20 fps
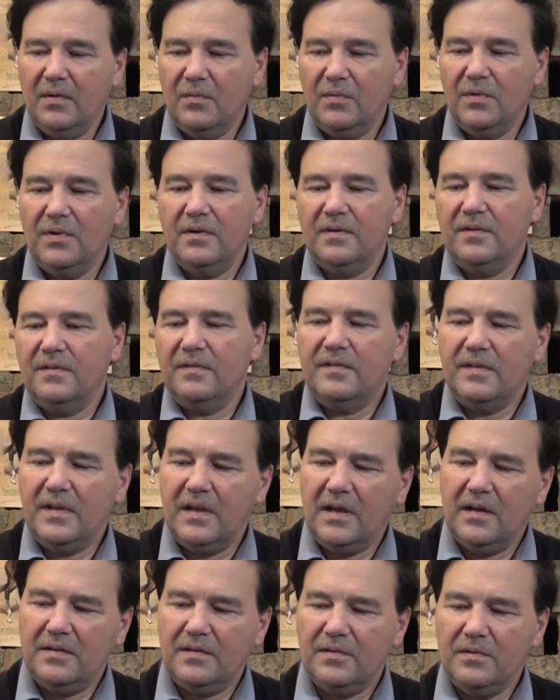where you can
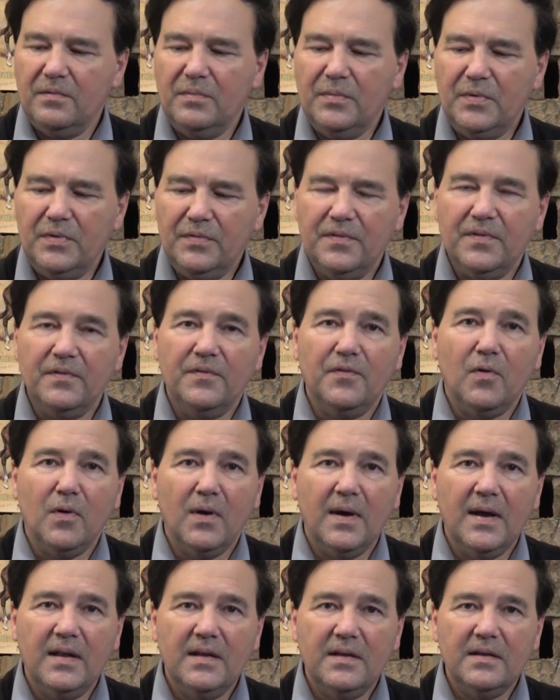see it, to remove the
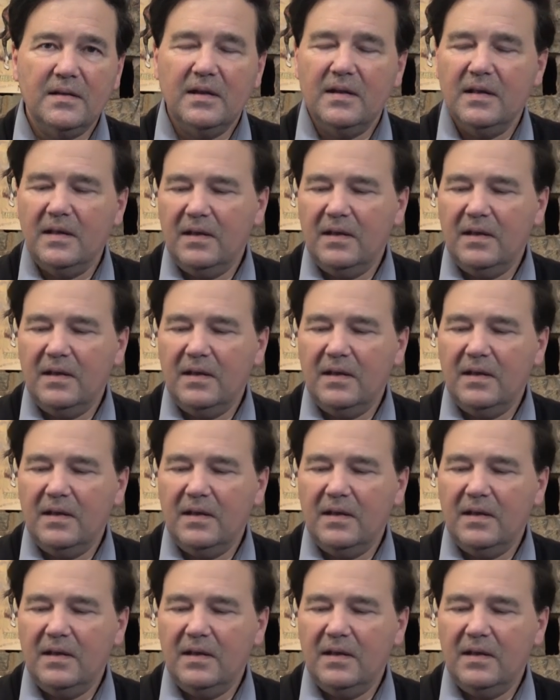forend,